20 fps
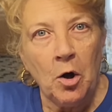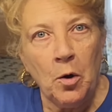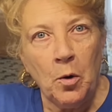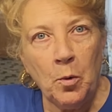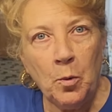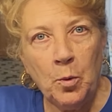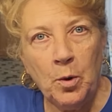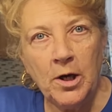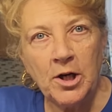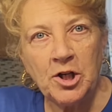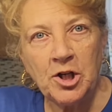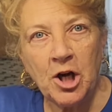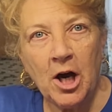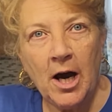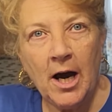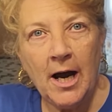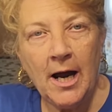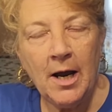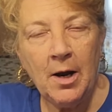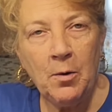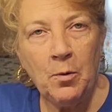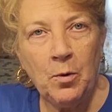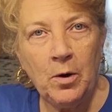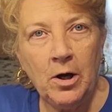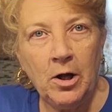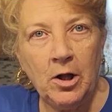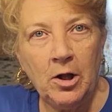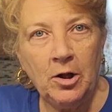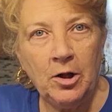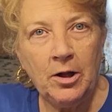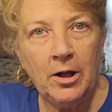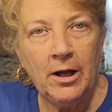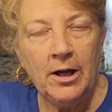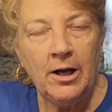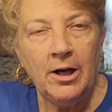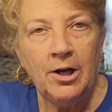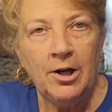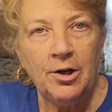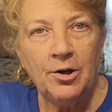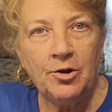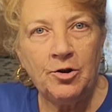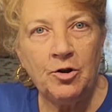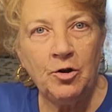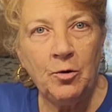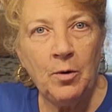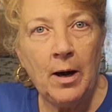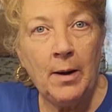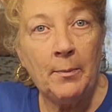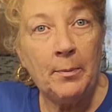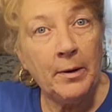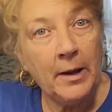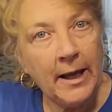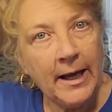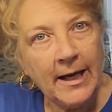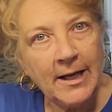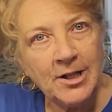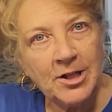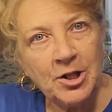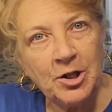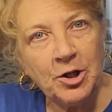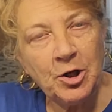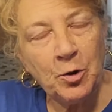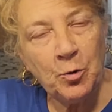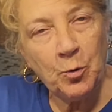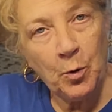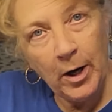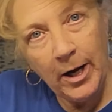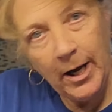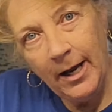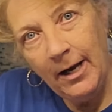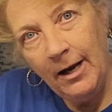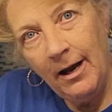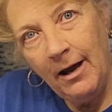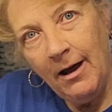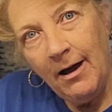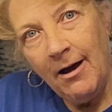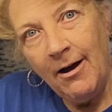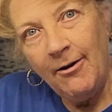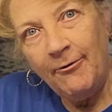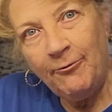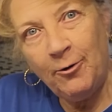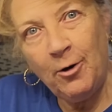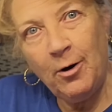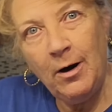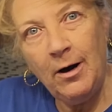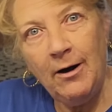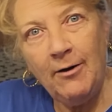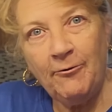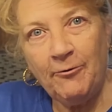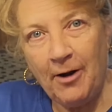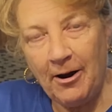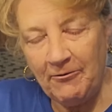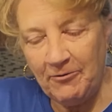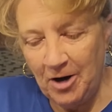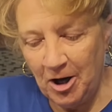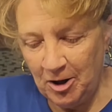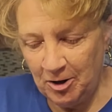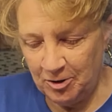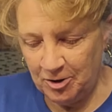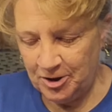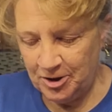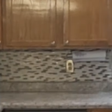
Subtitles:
which I will do a play until you win for $5.